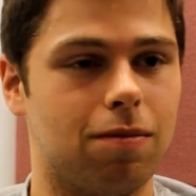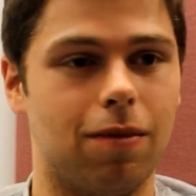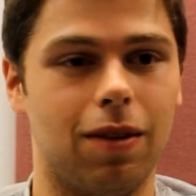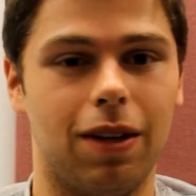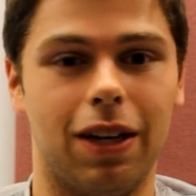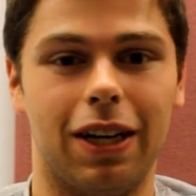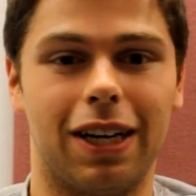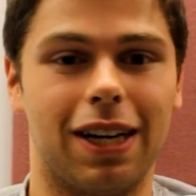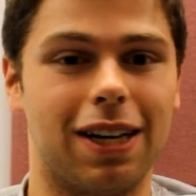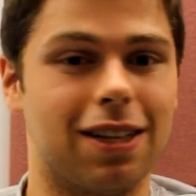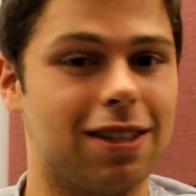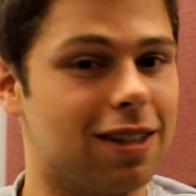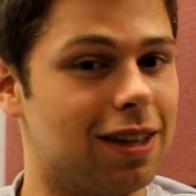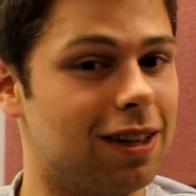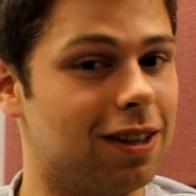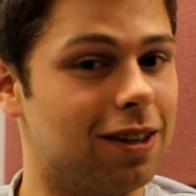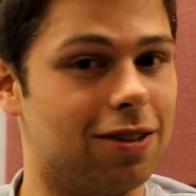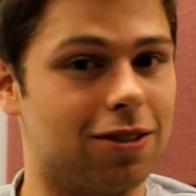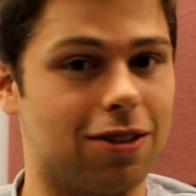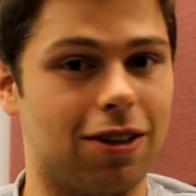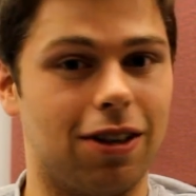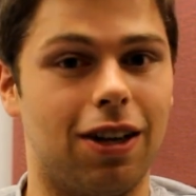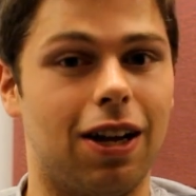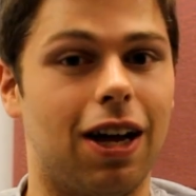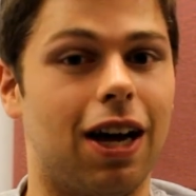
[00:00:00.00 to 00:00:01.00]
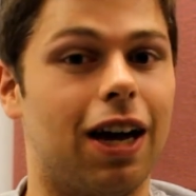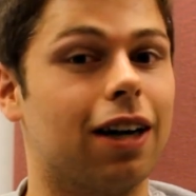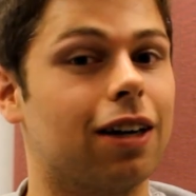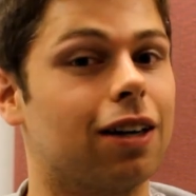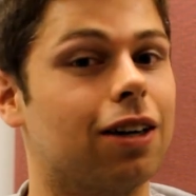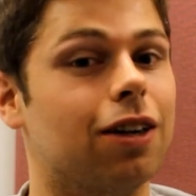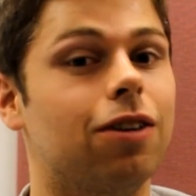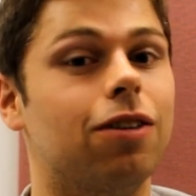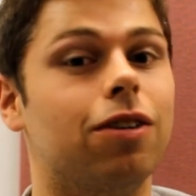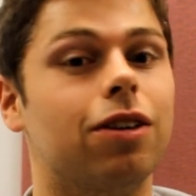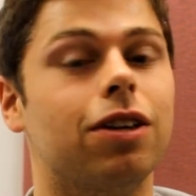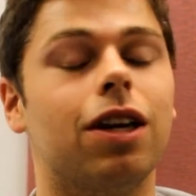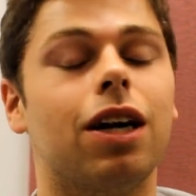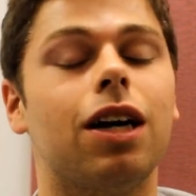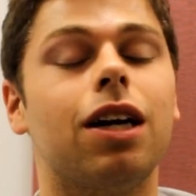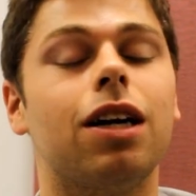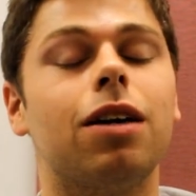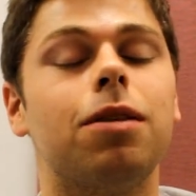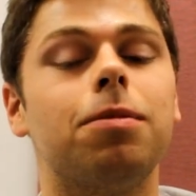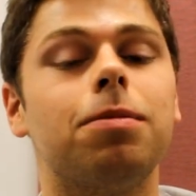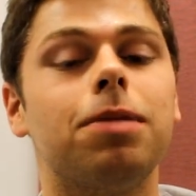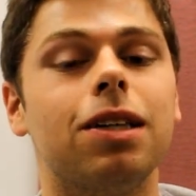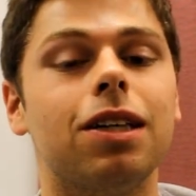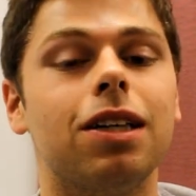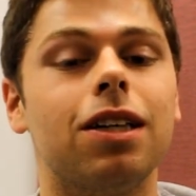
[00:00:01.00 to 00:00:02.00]
Like I said, there's a lot going on
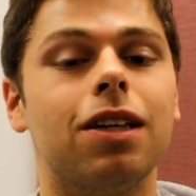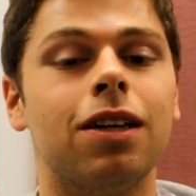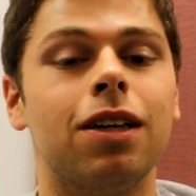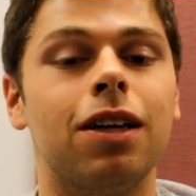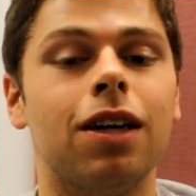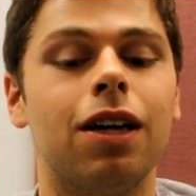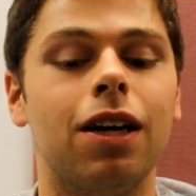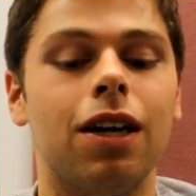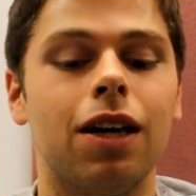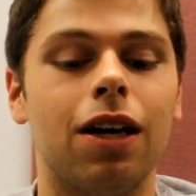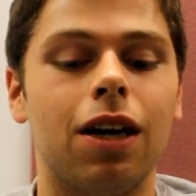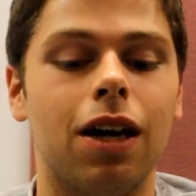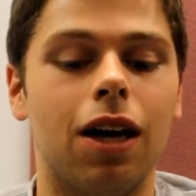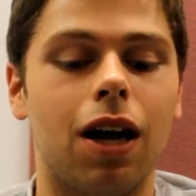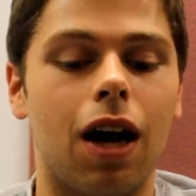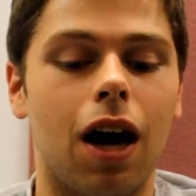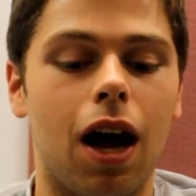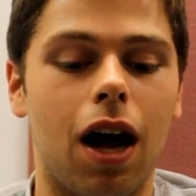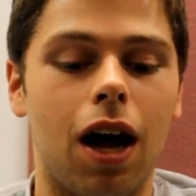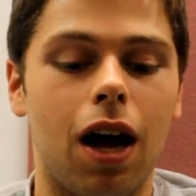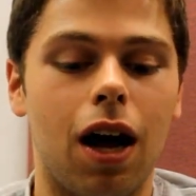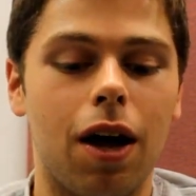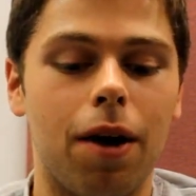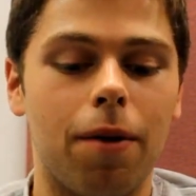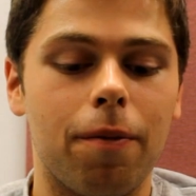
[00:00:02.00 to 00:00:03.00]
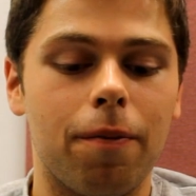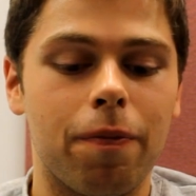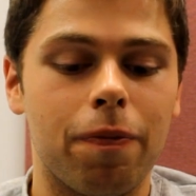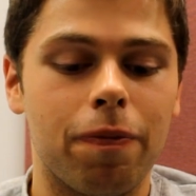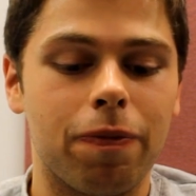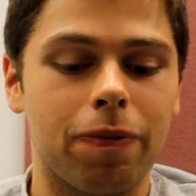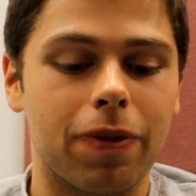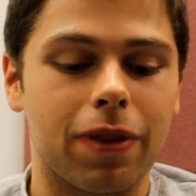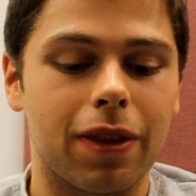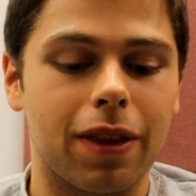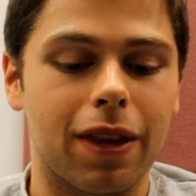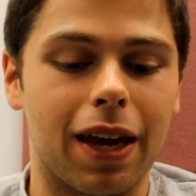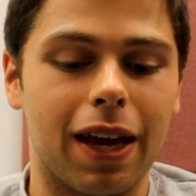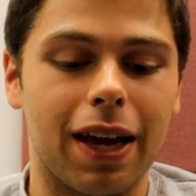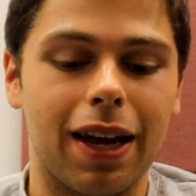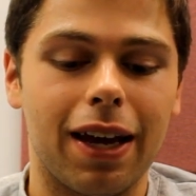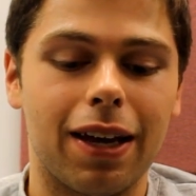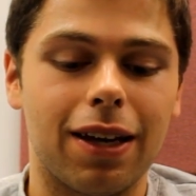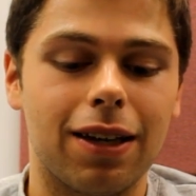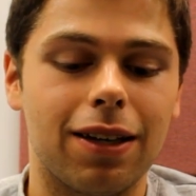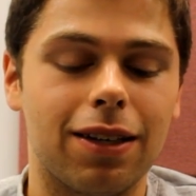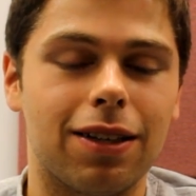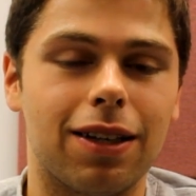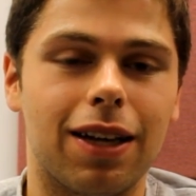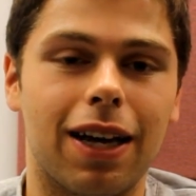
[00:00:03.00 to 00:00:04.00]
up here. Um,
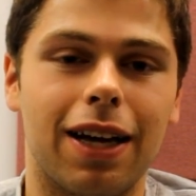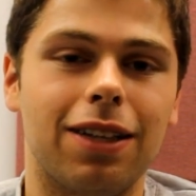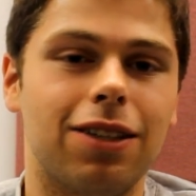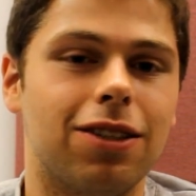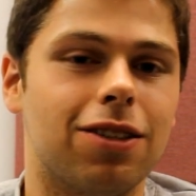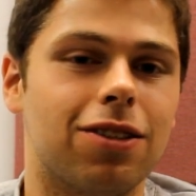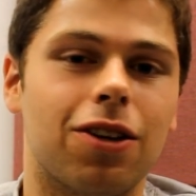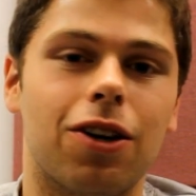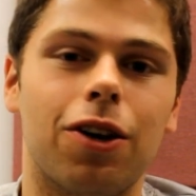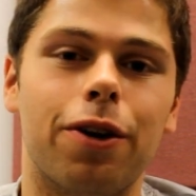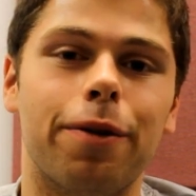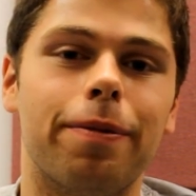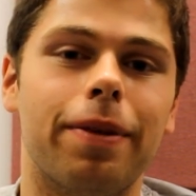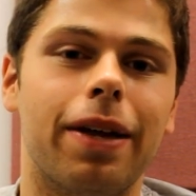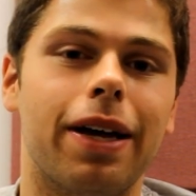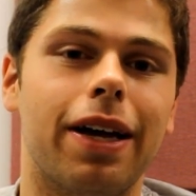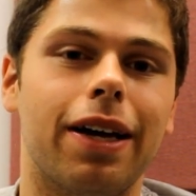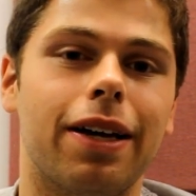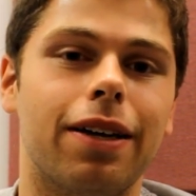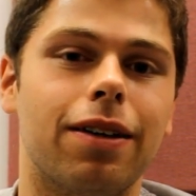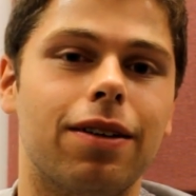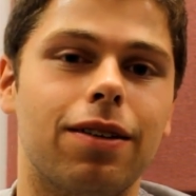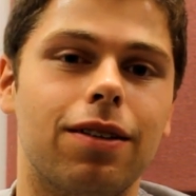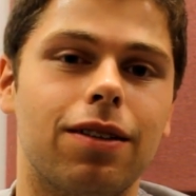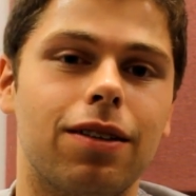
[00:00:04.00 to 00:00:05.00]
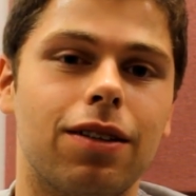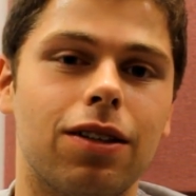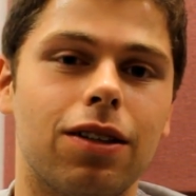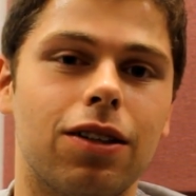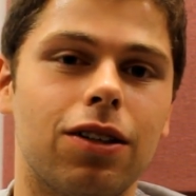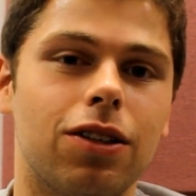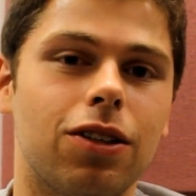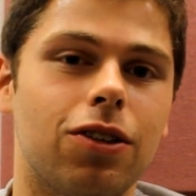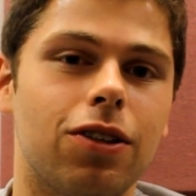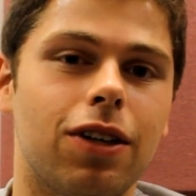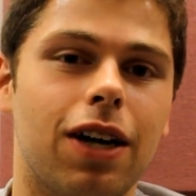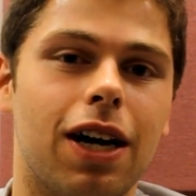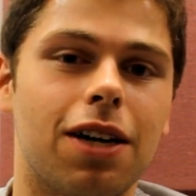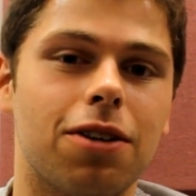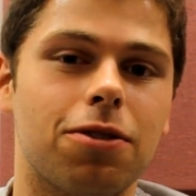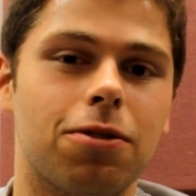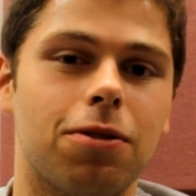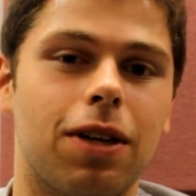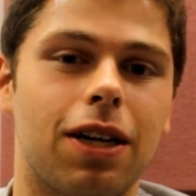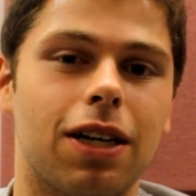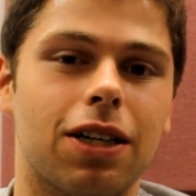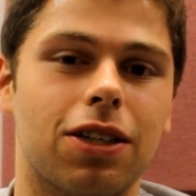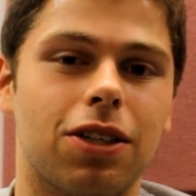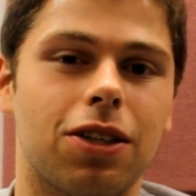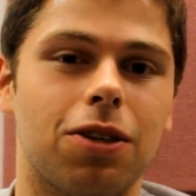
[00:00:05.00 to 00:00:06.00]
and I just hope that you guys
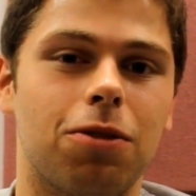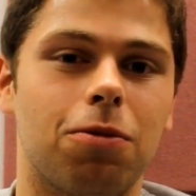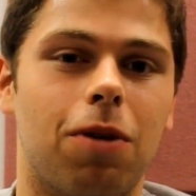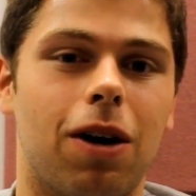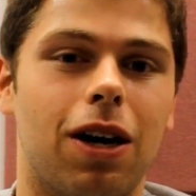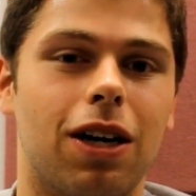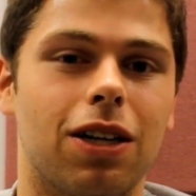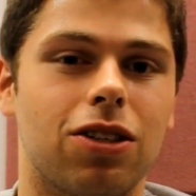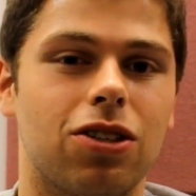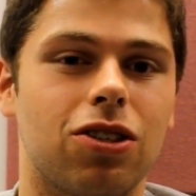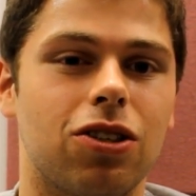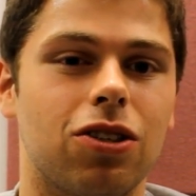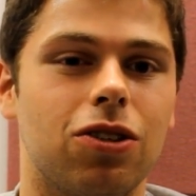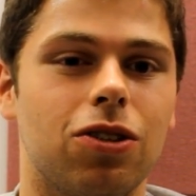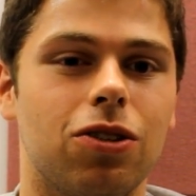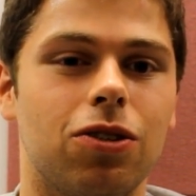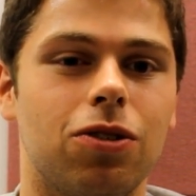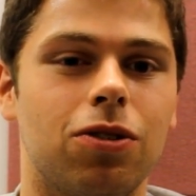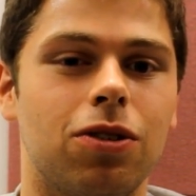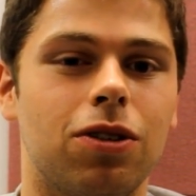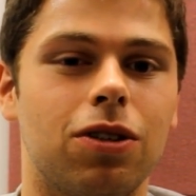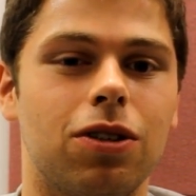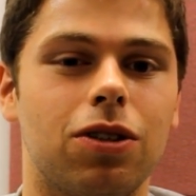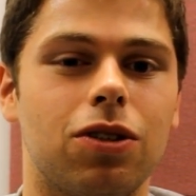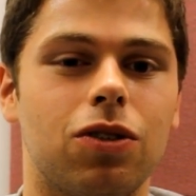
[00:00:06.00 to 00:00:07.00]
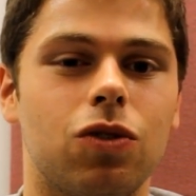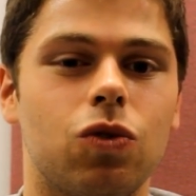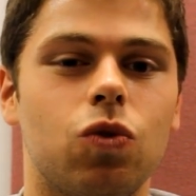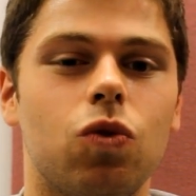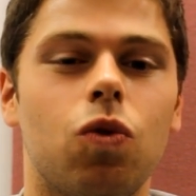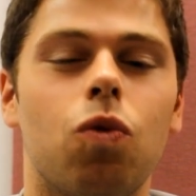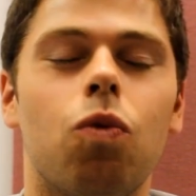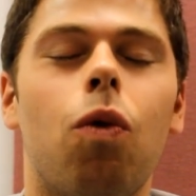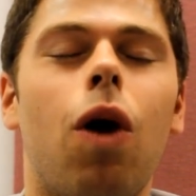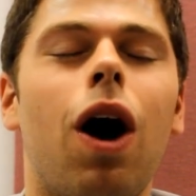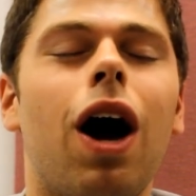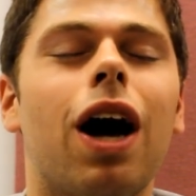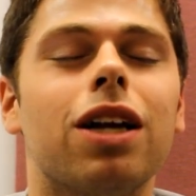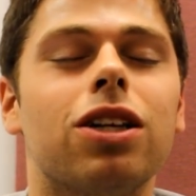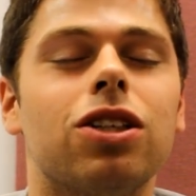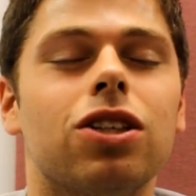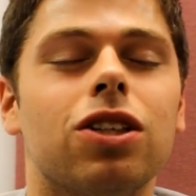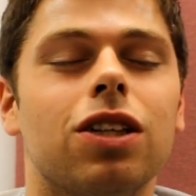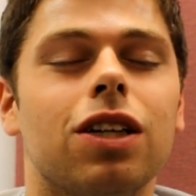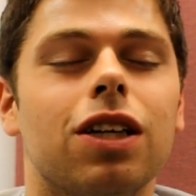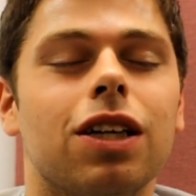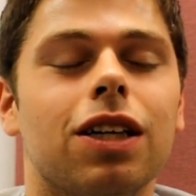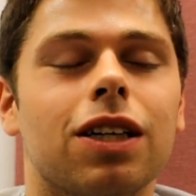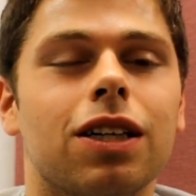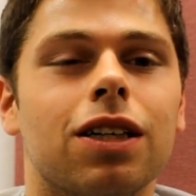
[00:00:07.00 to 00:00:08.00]
will actually want to watch
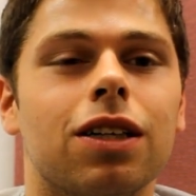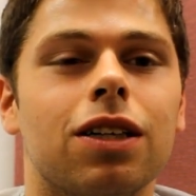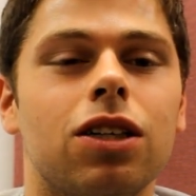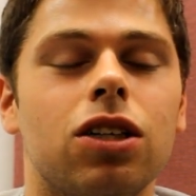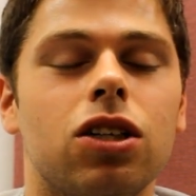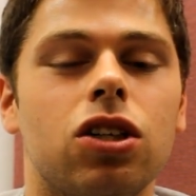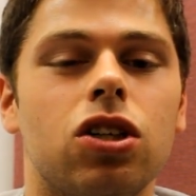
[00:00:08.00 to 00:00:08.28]
and like